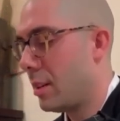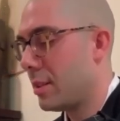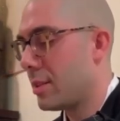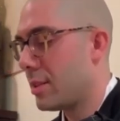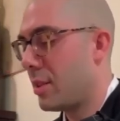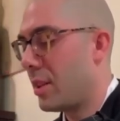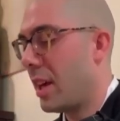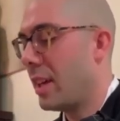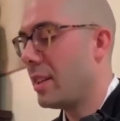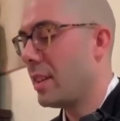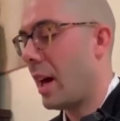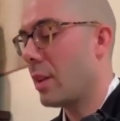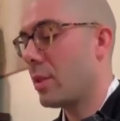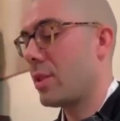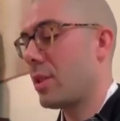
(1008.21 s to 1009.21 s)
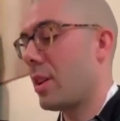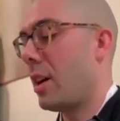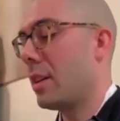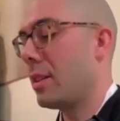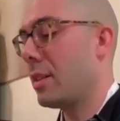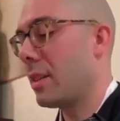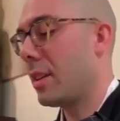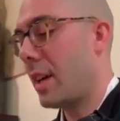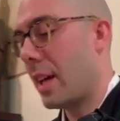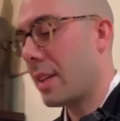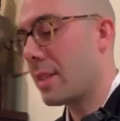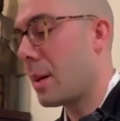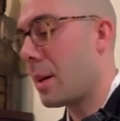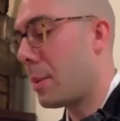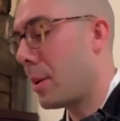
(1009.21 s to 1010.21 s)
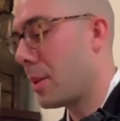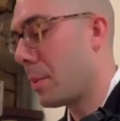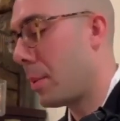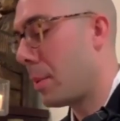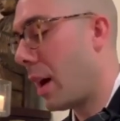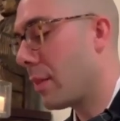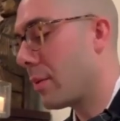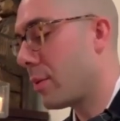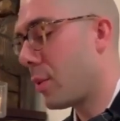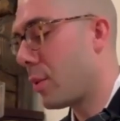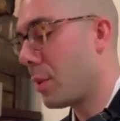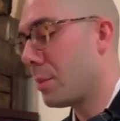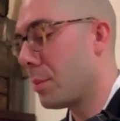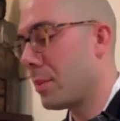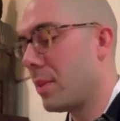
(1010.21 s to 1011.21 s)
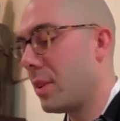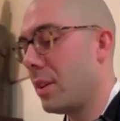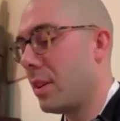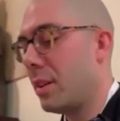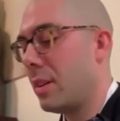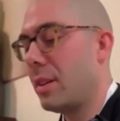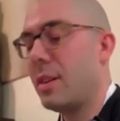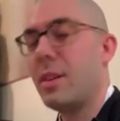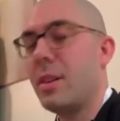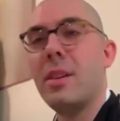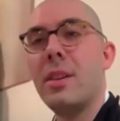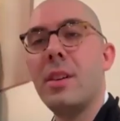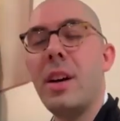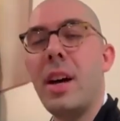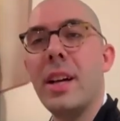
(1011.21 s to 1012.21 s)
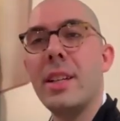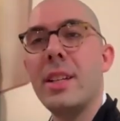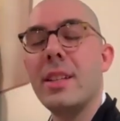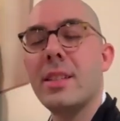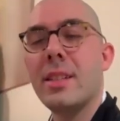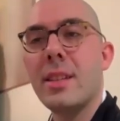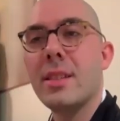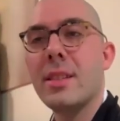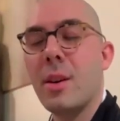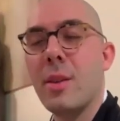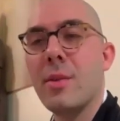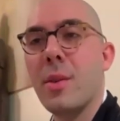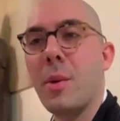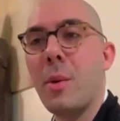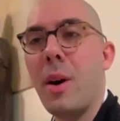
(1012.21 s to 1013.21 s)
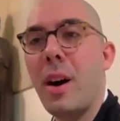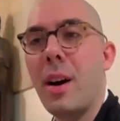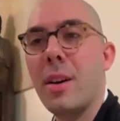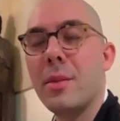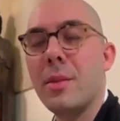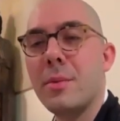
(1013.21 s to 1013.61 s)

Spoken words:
So then Yashan gets up on the platform and he sits there for a while.